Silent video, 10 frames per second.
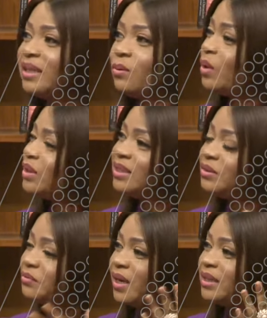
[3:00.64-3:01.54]
it was a
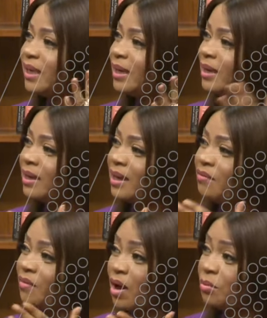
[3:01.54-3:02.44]
different uh,
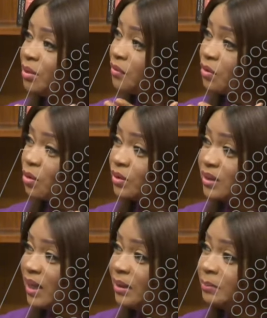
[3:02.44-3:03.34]
environment for us
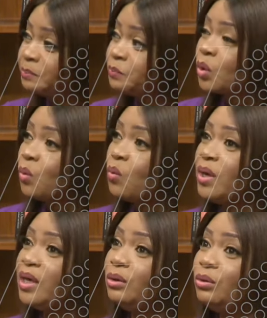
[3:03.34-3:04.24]
then. Yeah.
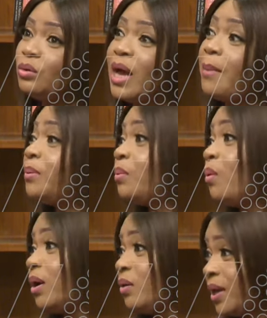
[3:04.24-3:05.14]
We knew that people
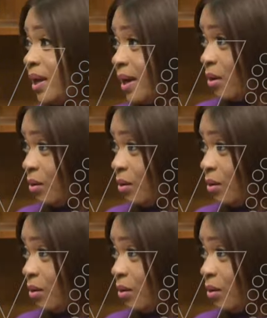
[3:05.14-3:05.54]
were looking at